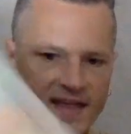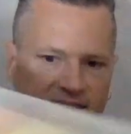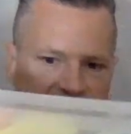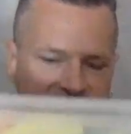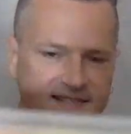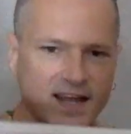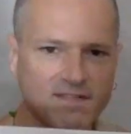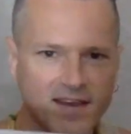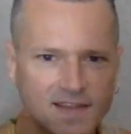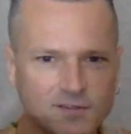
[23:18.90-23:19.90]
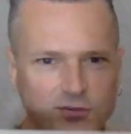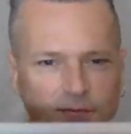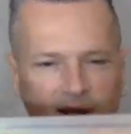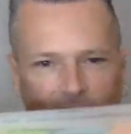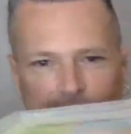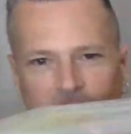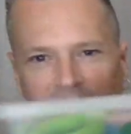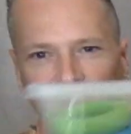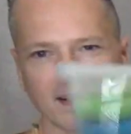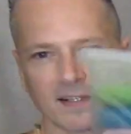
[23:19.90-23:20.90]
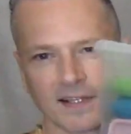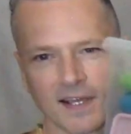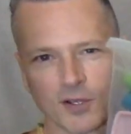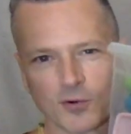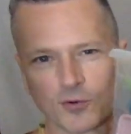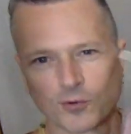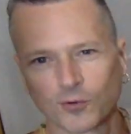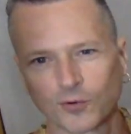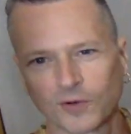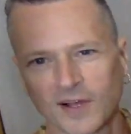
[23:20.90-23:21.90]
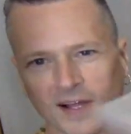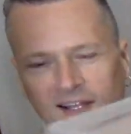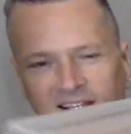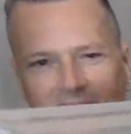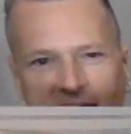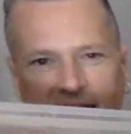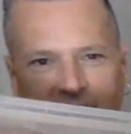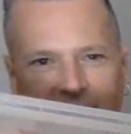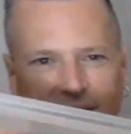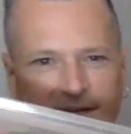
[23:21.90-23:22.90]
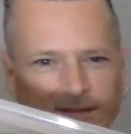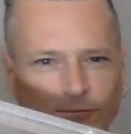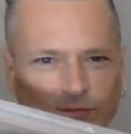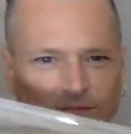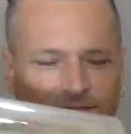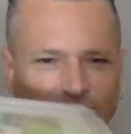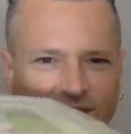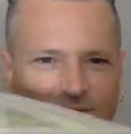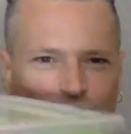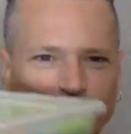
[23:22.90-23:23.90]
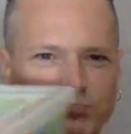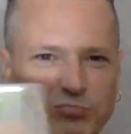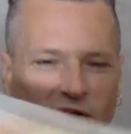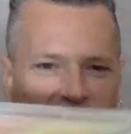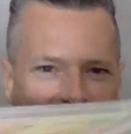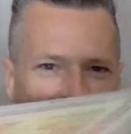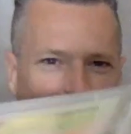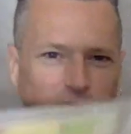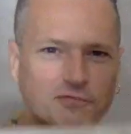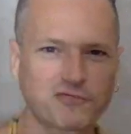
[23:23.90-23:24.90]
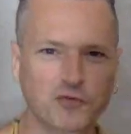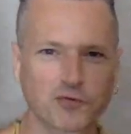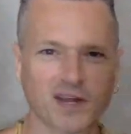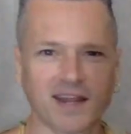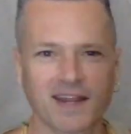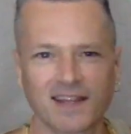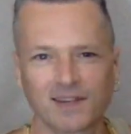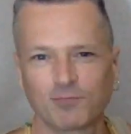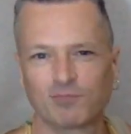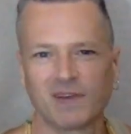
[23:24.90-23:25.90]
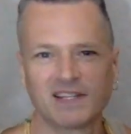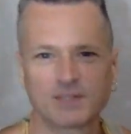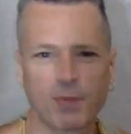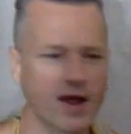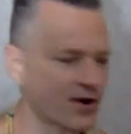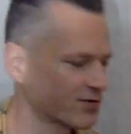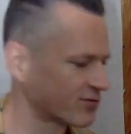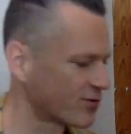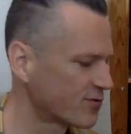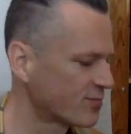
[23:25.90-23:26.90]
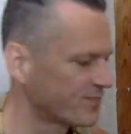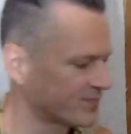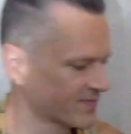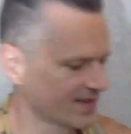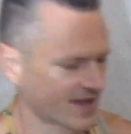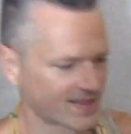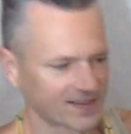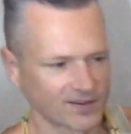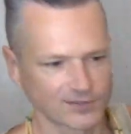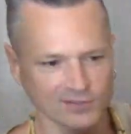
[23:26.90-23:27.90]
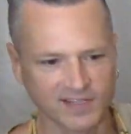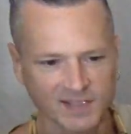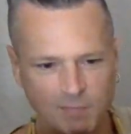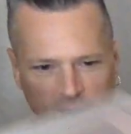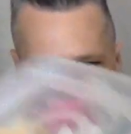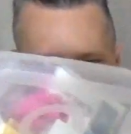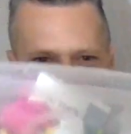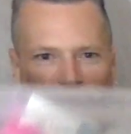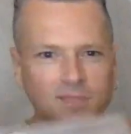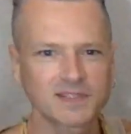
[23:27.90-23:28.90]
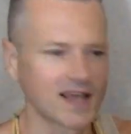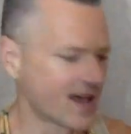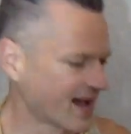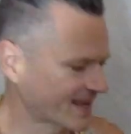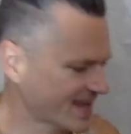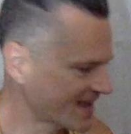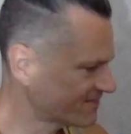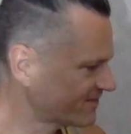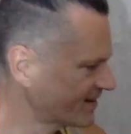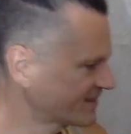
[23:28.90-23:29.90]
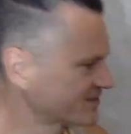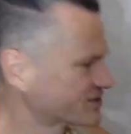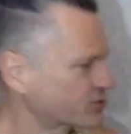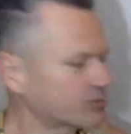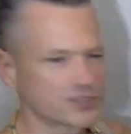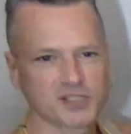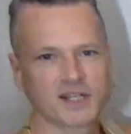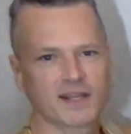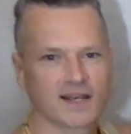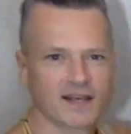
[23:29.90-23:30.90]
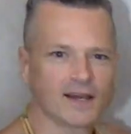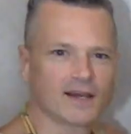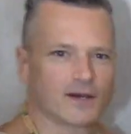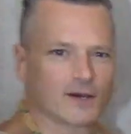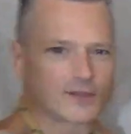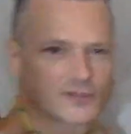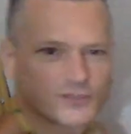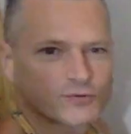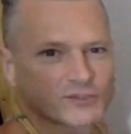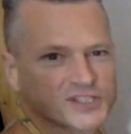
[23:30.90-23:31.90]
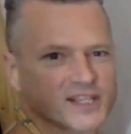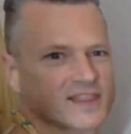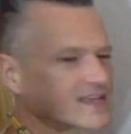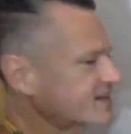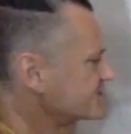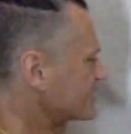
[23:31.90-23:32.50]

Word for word: this stuff. This would make a really cool, like, mm, bright color, fruity inspired room. And also these pom poms. I can't find the squishy, the squishy things